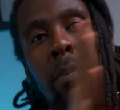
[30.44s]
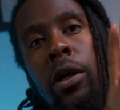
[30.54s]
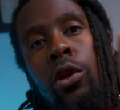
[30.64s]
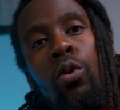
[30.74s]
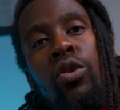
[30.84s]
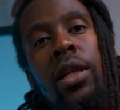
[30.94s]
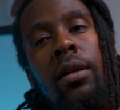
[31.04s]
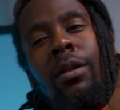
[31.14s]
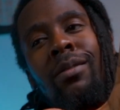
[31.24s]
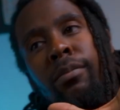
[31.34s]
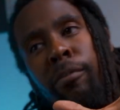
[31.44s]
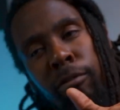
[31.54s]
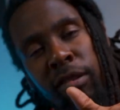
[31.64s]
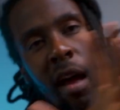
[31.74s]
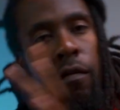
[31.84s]
But using
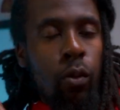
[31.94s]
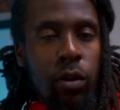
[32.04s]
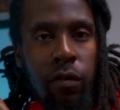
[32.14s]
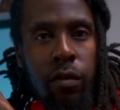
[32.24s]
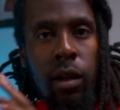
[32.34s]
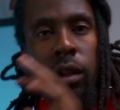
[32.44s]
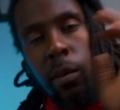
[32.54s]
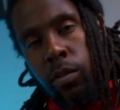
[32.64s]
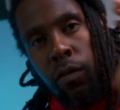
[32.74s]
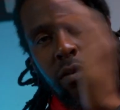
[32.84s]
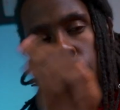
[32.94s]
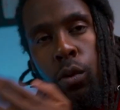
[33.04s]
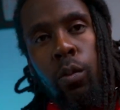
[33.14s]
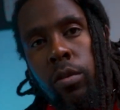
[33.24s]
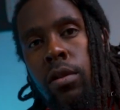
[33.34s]
several different clips of
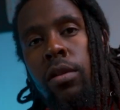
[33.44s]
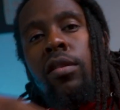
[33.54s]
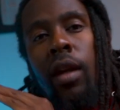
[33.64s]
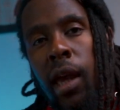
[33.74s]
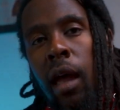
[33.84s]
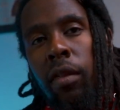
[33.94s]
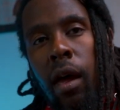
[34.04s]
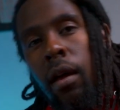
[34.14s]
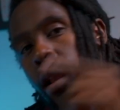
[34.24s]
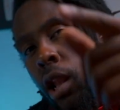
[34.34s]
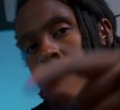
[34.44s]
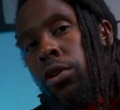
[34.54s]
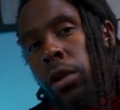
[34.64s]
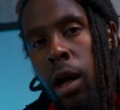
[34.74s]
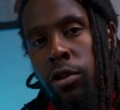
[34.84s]
zooms to get there. Let me
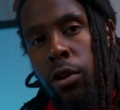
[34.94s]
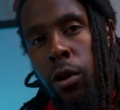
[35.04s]
show you how to